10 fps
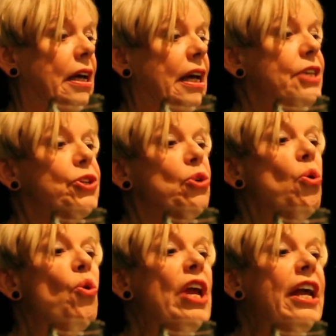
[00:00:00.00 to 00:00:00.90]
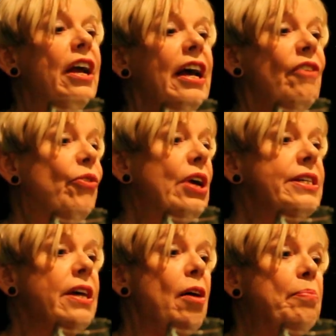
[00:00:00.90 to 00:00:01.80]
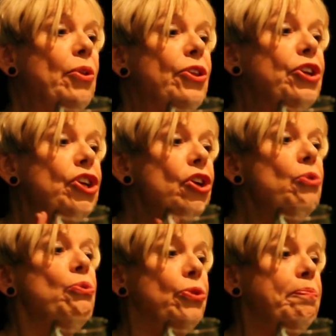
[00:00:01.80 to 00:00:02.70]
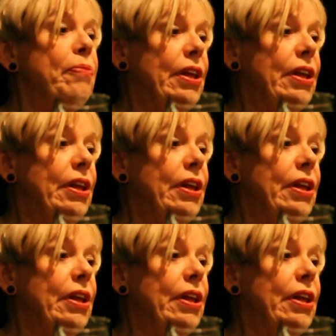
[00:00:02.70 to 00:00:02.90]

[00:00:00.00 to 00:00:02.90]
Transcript: It's calling, for example, that youth,